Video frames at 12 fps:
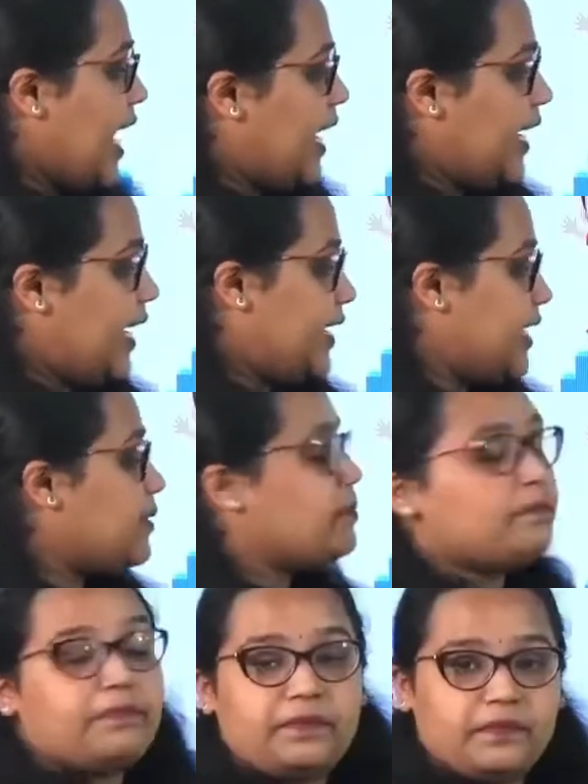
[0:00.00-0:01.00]
and
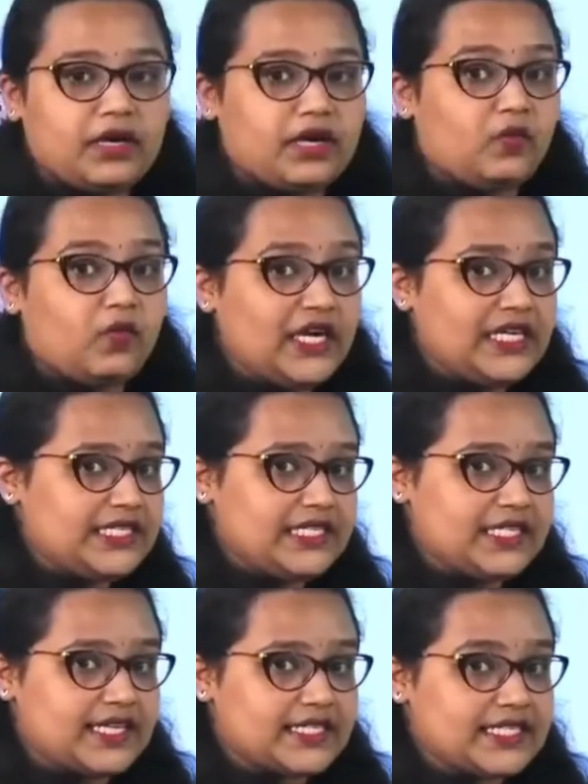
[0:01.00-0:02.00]
what
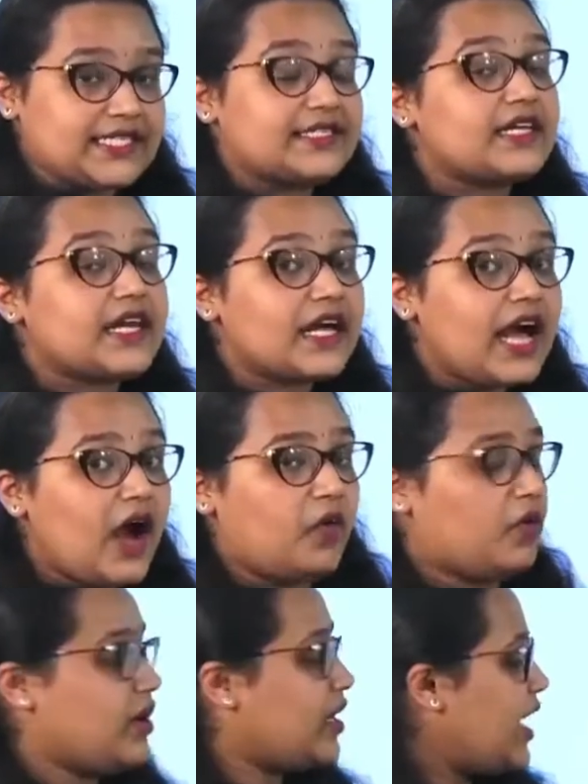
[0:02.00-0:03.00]
is this? This is a cow.